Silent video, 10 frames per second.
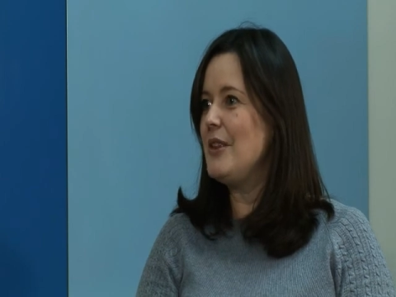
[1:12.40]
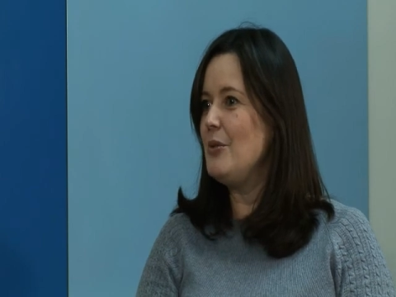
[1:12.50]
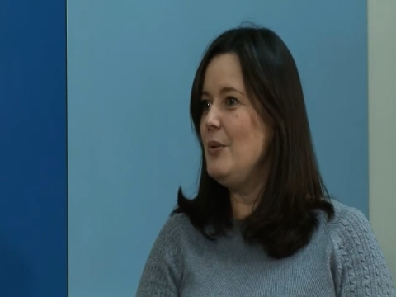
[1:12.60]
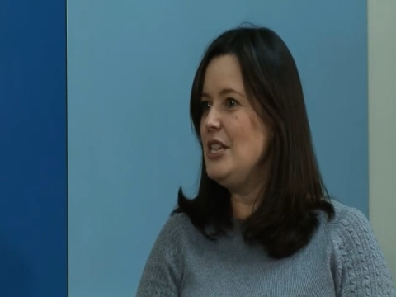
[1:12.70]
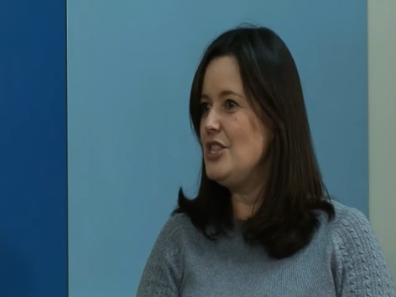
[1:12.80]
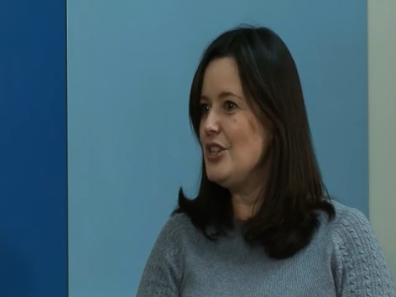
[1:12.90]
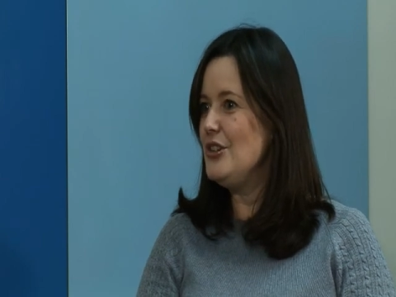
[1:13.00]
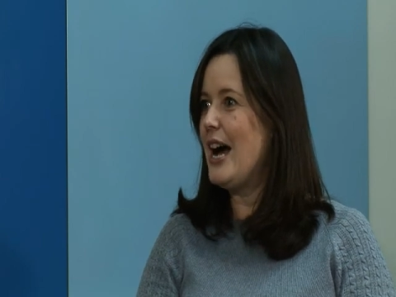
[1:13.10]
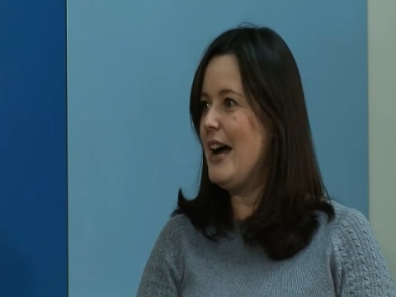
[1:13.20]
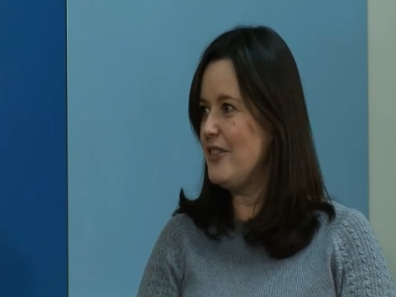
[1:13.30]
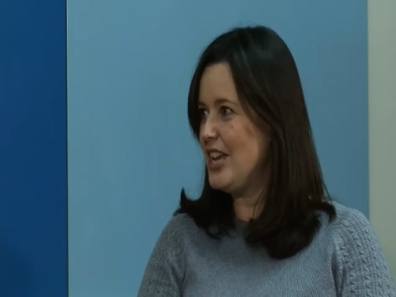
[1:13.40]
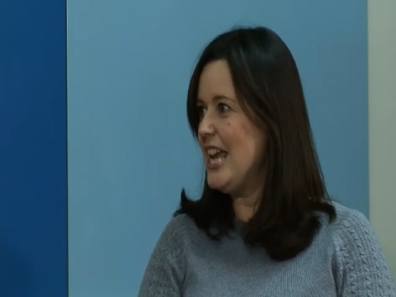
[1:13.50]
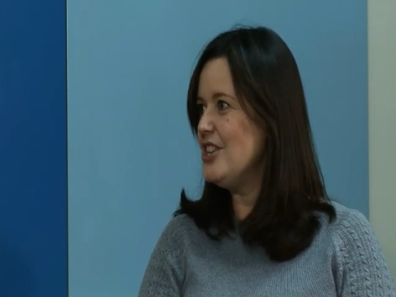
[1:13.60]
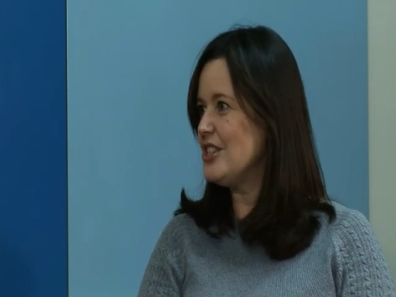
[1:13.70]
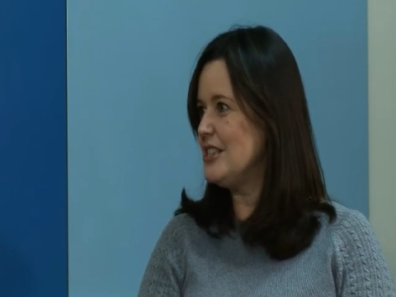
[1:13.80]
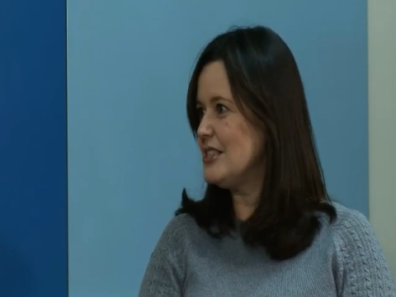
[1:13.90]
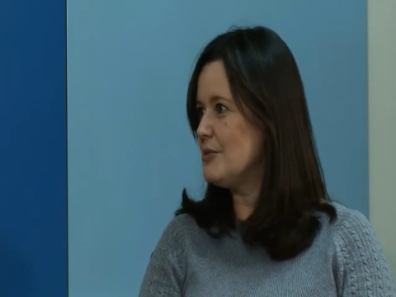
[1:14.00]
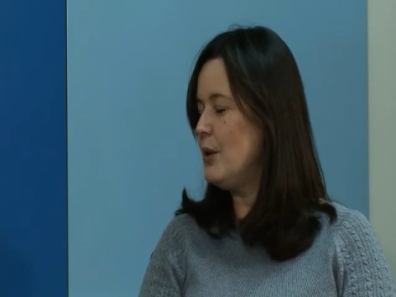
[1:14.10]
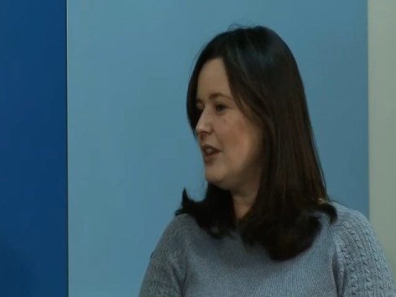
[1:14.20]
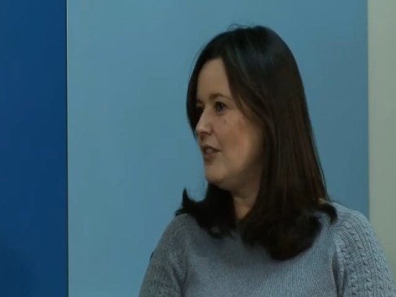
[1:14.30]
We do have occasions
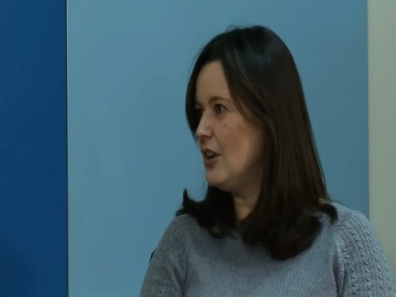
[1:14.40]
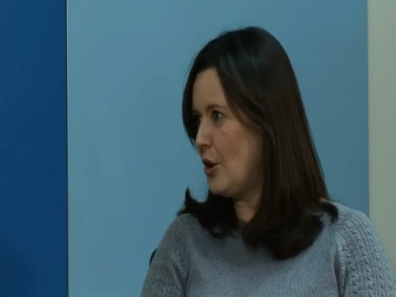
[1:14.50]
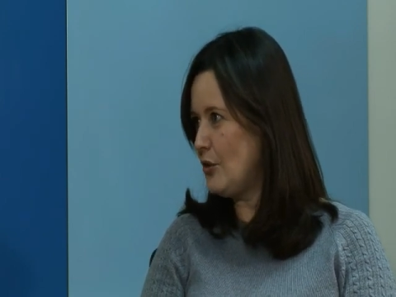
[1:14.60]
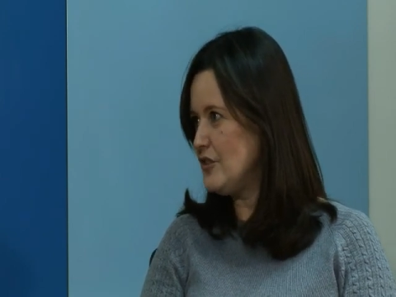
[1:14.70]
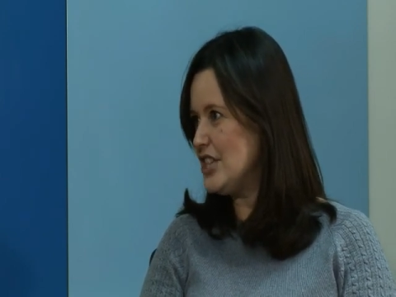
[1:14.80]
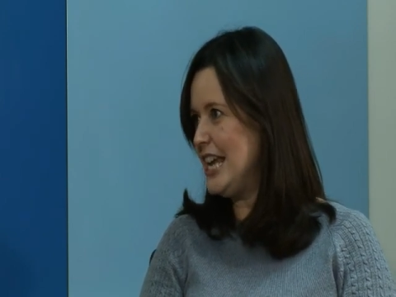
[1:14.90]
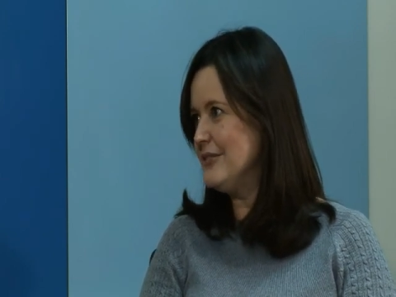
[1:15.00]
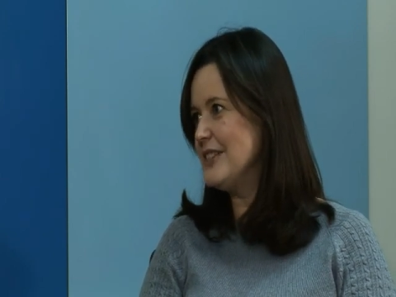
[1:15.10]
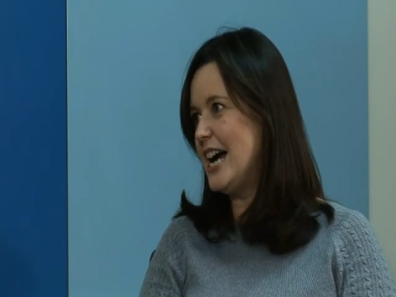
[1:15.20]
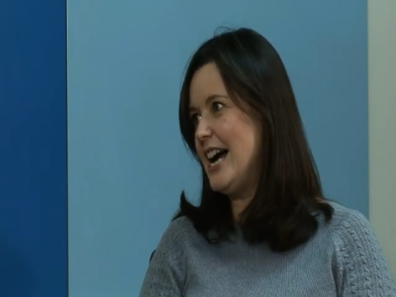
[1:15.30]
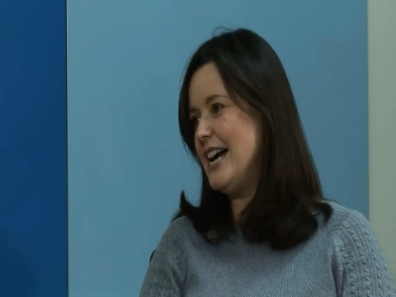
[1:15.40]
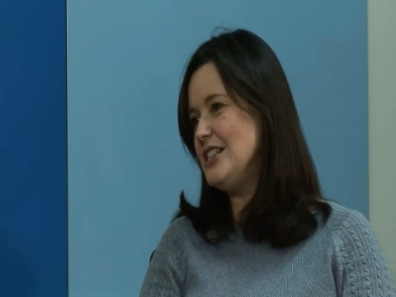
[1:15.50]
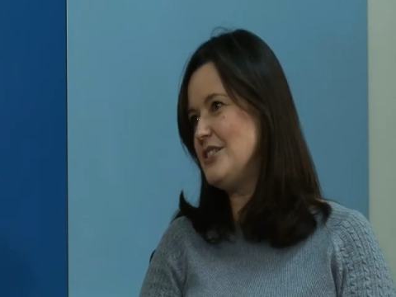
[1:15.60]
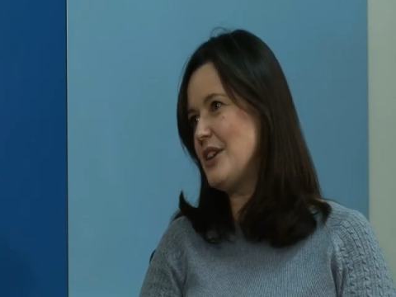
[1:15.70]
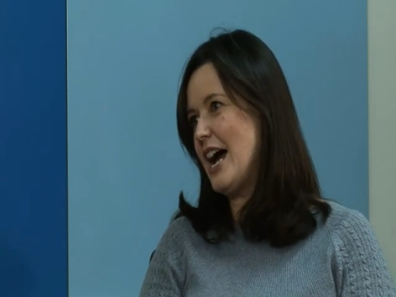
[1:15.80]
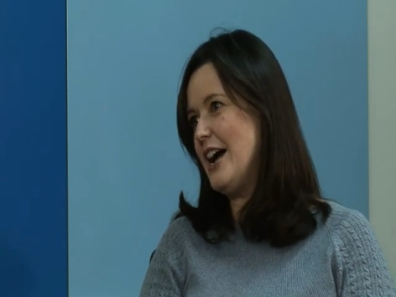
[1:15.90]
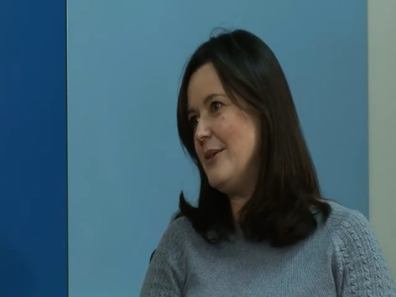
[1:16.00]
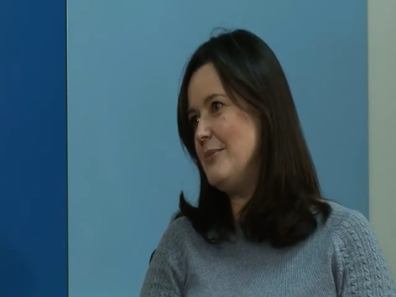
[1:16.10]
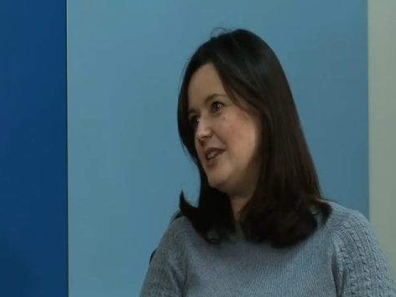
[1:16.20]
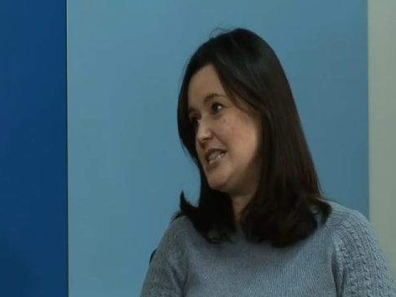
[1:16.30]
with the golf day and
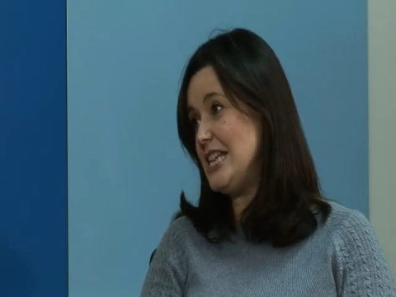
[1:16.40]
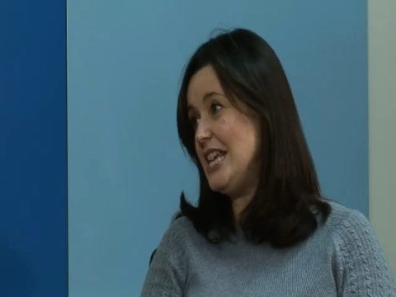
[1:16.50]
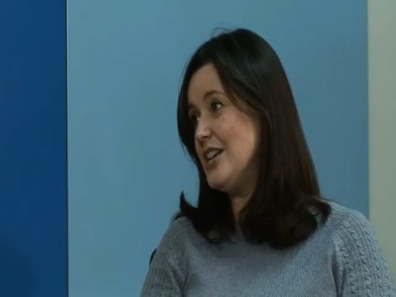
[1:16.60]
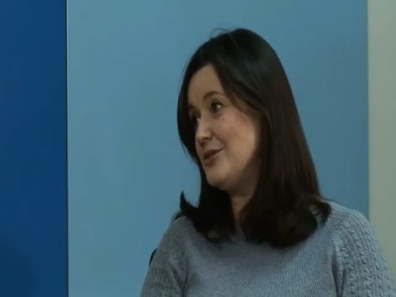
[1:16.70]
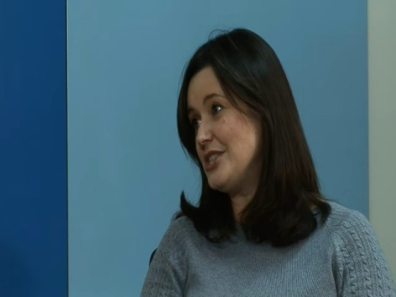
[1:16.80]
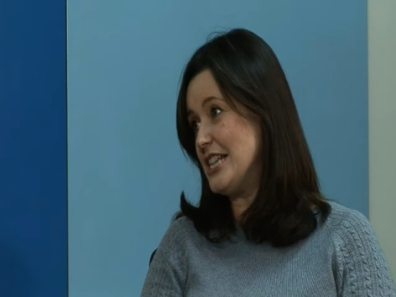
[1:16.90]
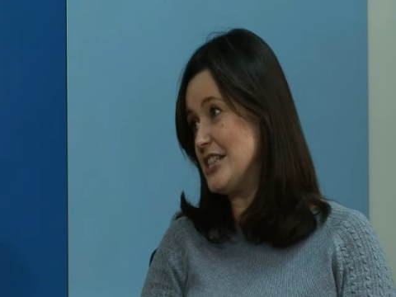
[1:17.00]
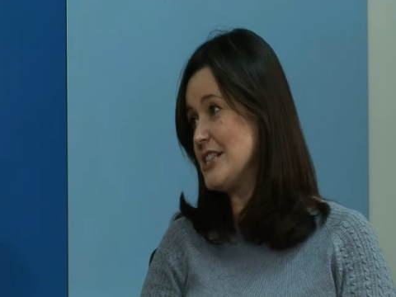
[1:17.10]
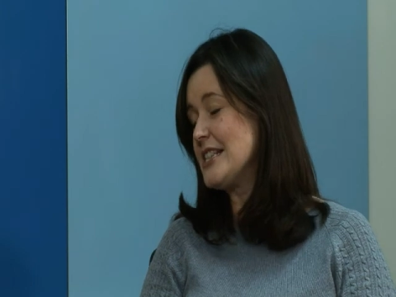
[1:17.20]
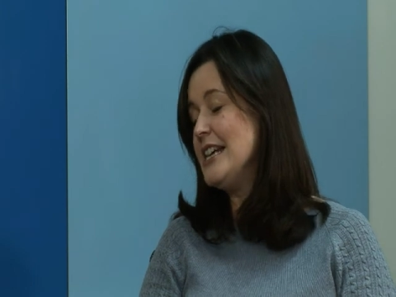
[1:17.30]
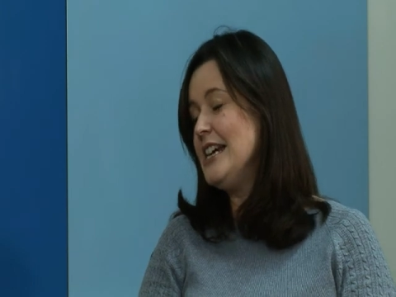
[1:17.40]
the CEO dinners.